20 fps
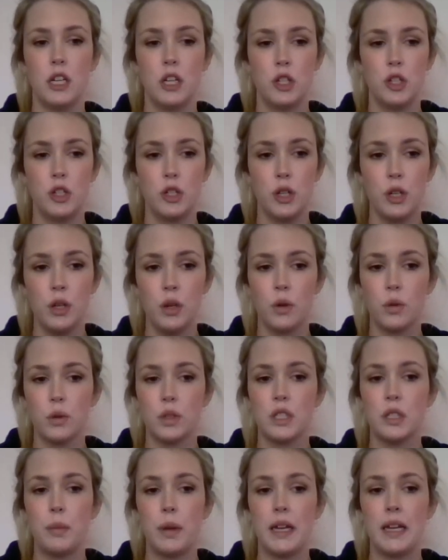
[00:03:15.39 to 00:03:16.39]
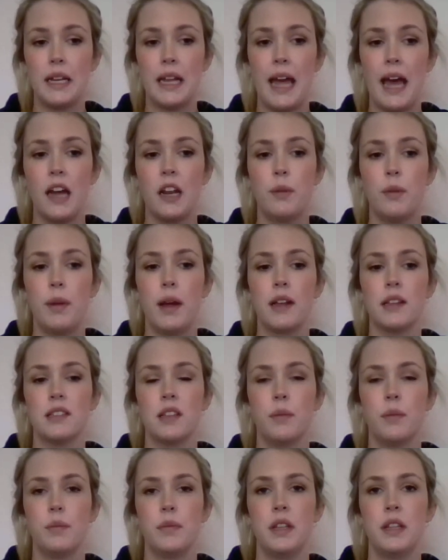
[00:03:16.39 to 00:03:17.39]
issue or speak out about
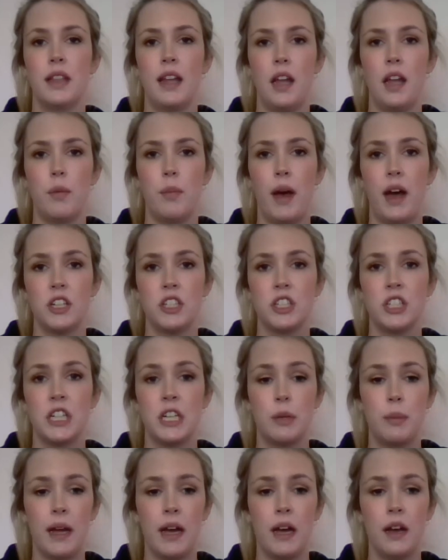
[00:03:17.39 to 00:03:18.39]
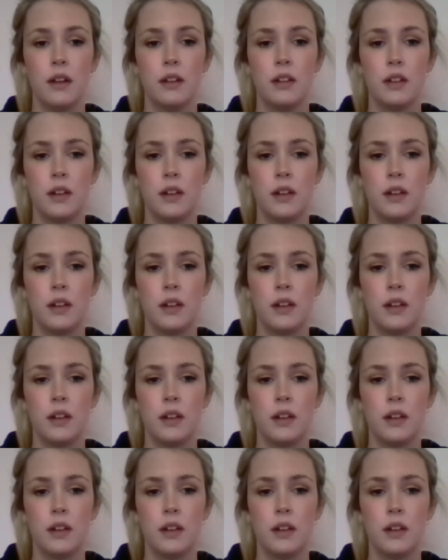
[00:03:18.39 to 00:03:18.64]
something they are passionate about.